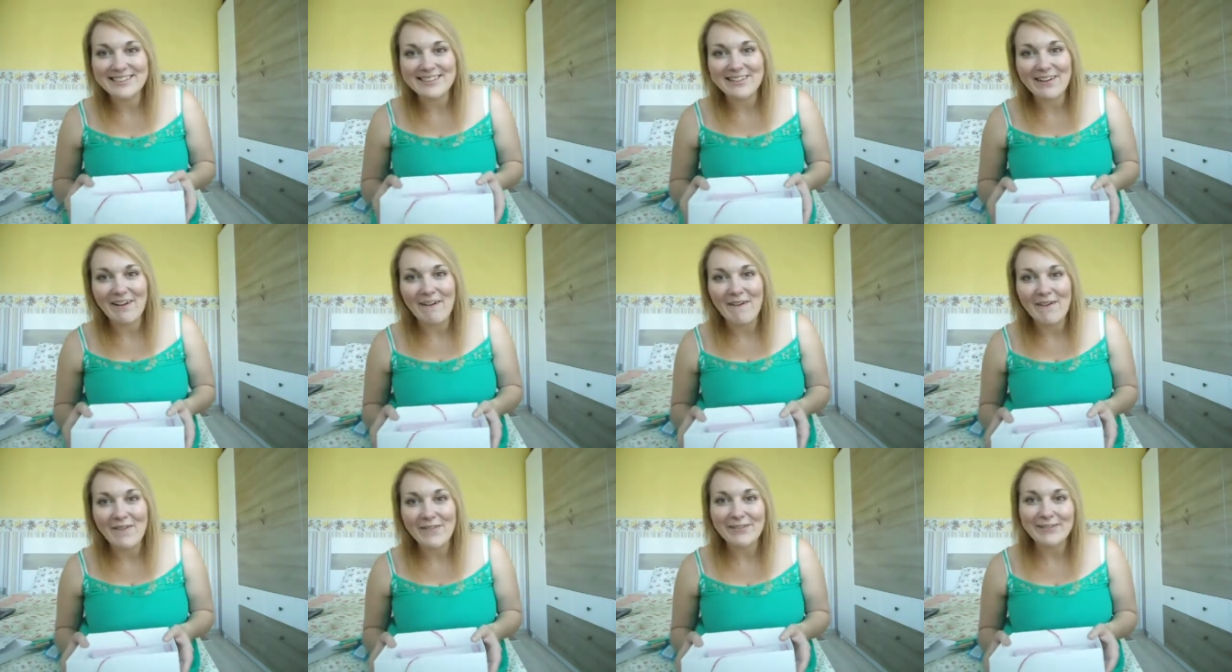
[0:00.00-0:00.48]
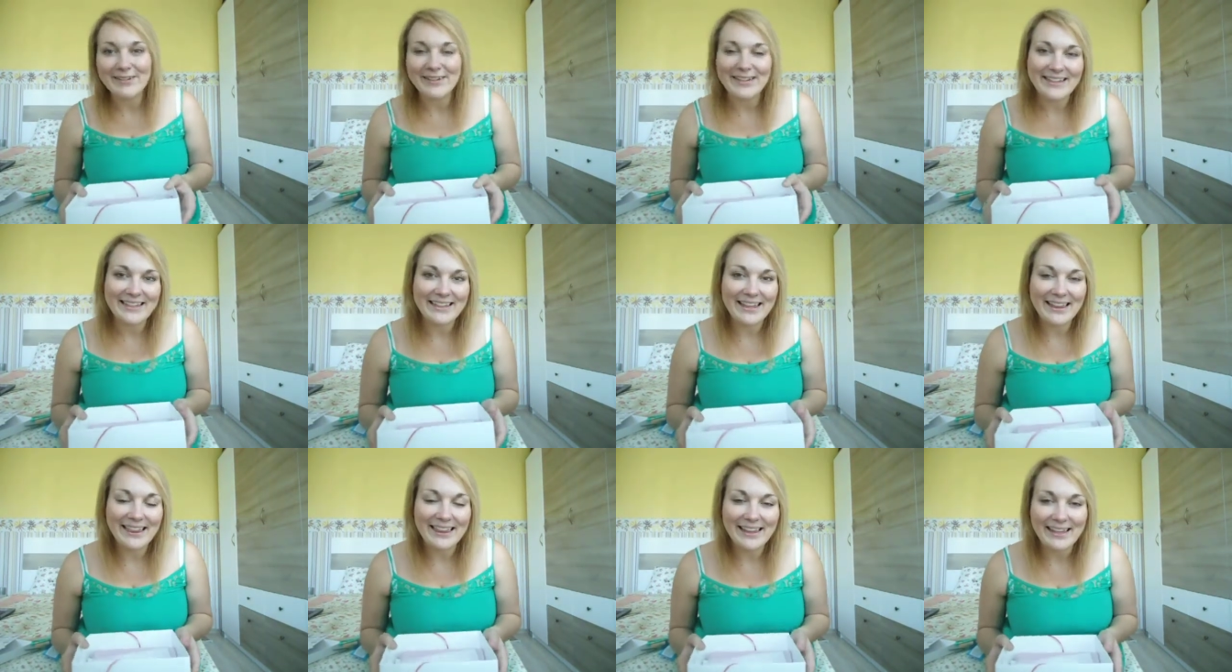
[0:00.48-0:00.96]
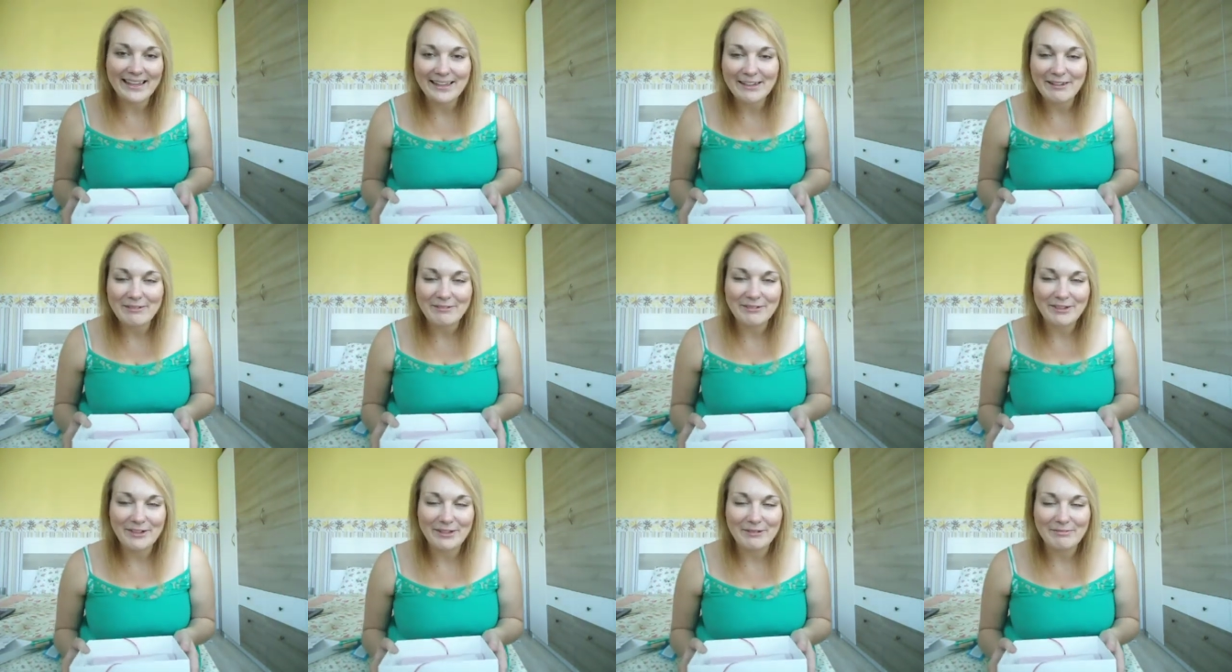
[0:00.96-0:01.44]
So really, thank
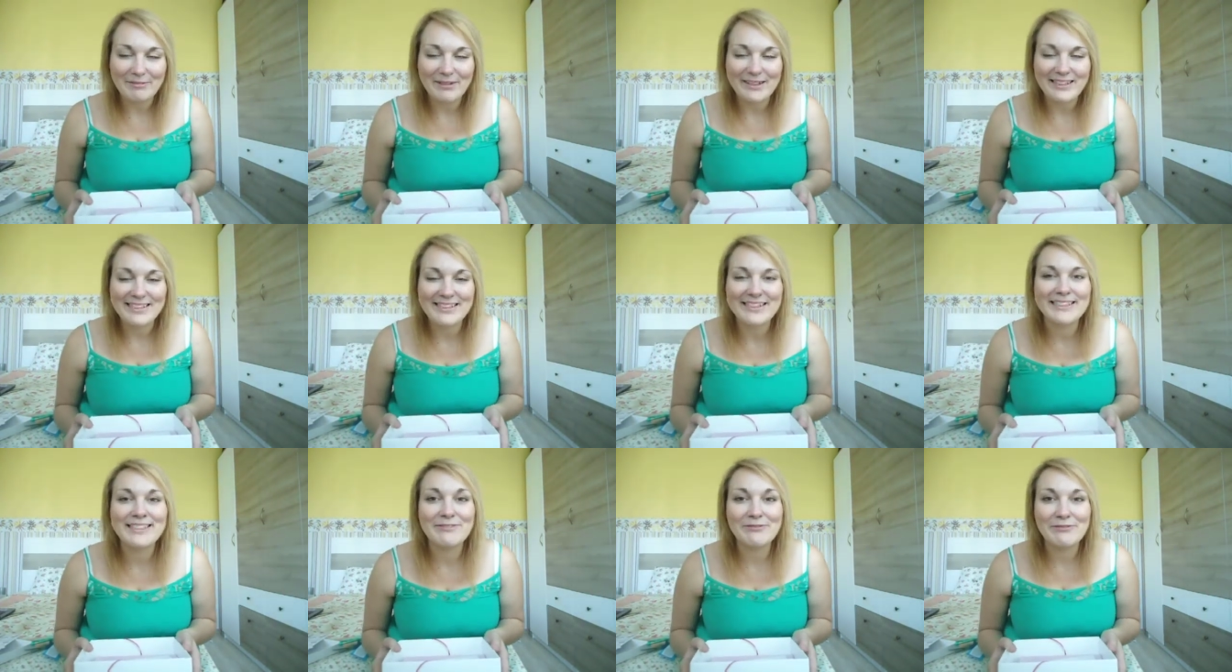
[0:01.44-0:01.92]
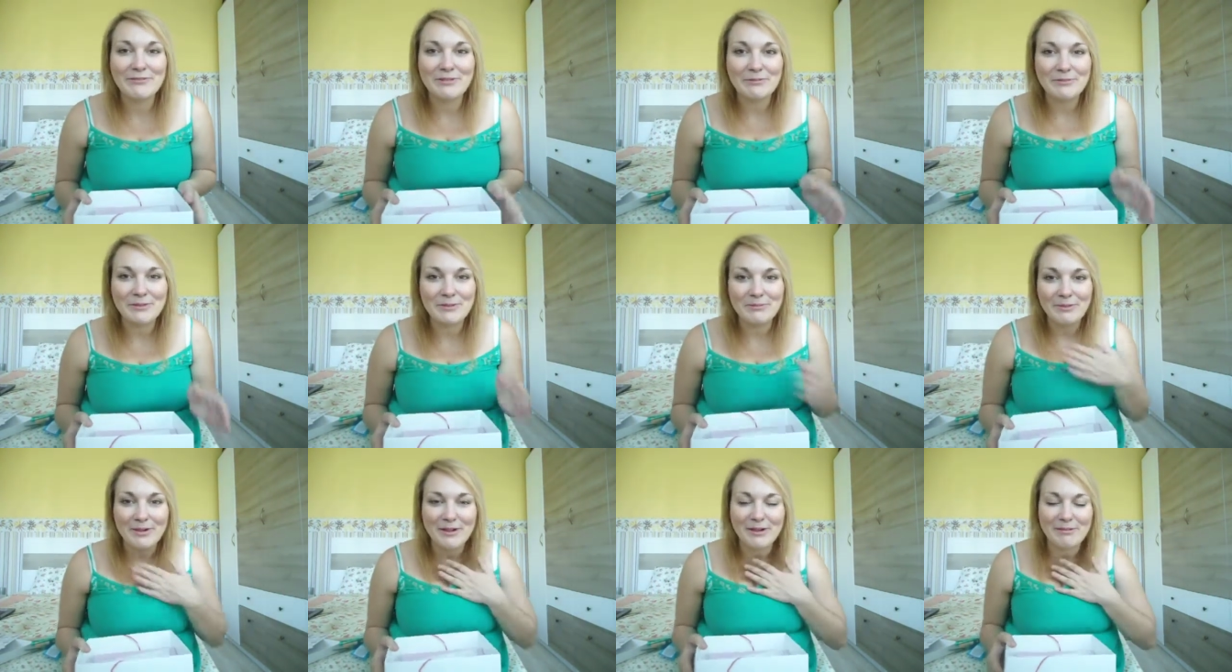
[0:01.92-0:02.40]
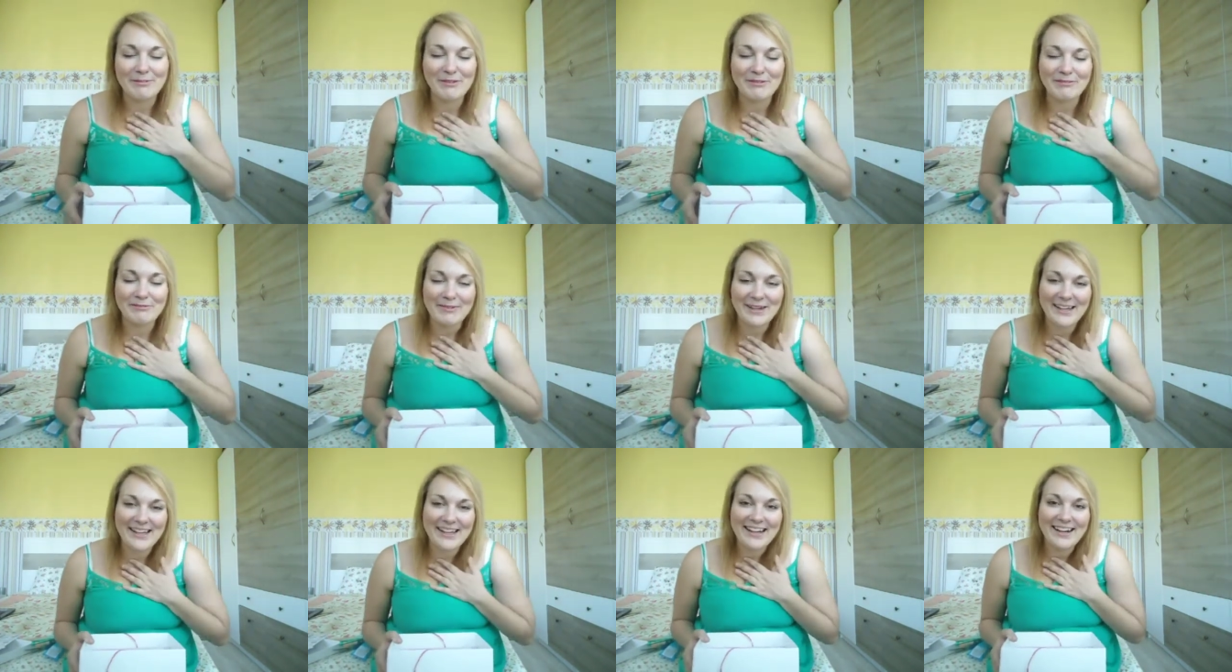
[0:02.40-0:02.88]
you very much from the bottom of
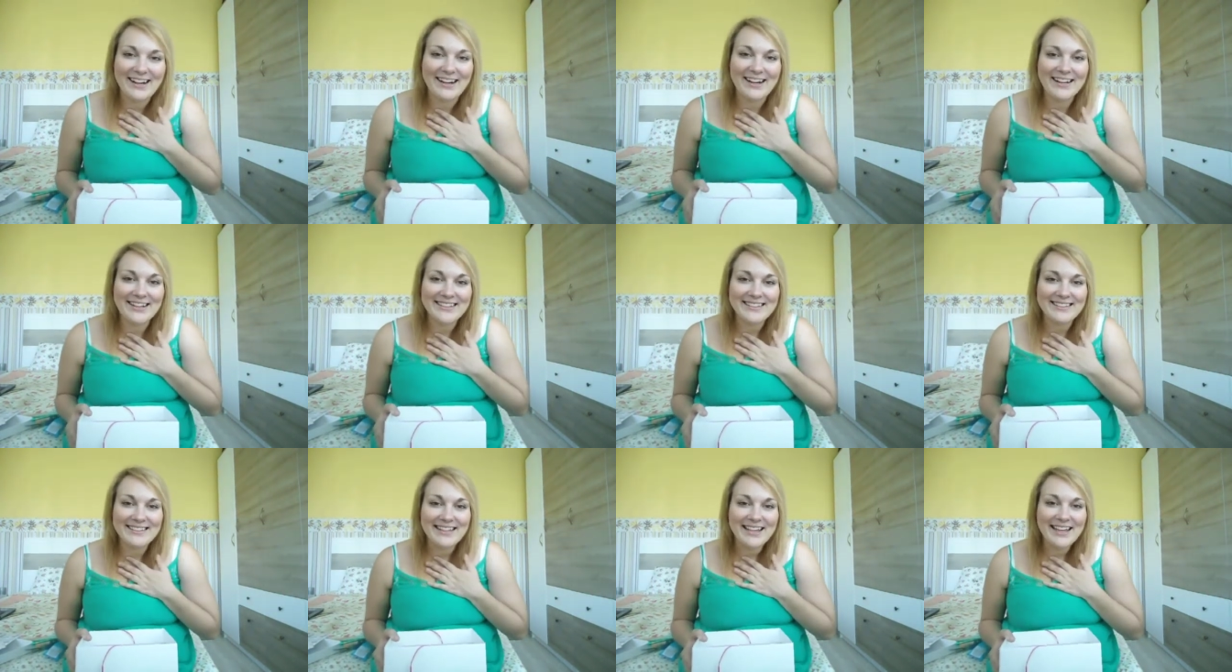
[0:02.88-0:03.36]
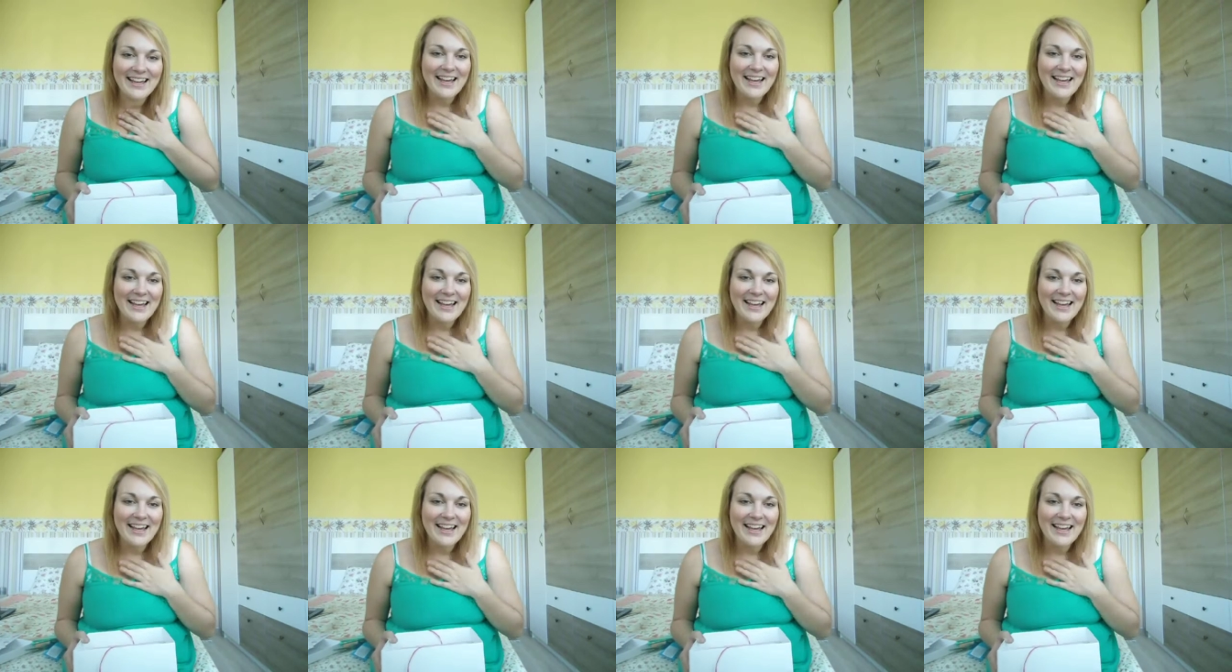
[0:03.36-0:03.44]
my heart.